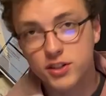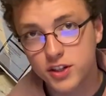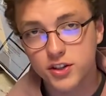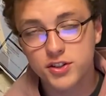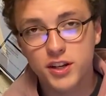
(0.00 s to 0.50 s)

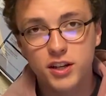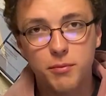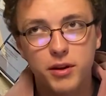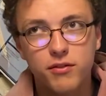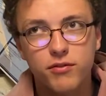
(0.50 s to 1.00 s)
year's
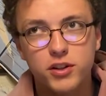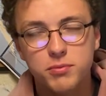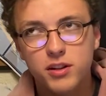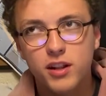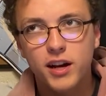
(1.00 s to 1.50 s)
incoming
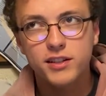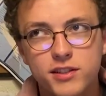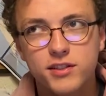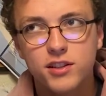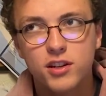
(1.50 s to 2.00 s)
freshman
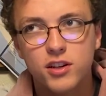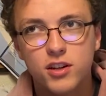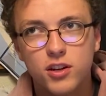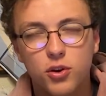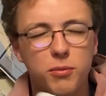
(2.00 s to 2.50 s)
class.
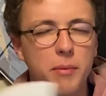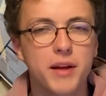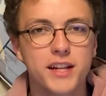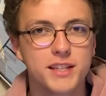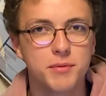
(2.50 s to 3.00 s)
Or maybe it
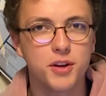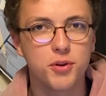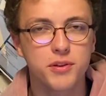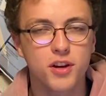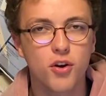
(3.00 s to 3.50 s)
had something to do
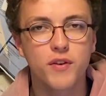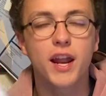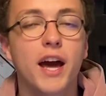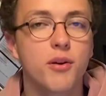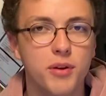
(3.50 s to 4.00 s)
with COVID,
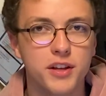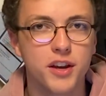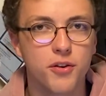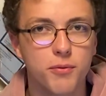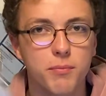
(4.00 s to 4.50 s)
I don't really
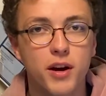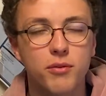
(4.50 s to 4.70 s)
know. But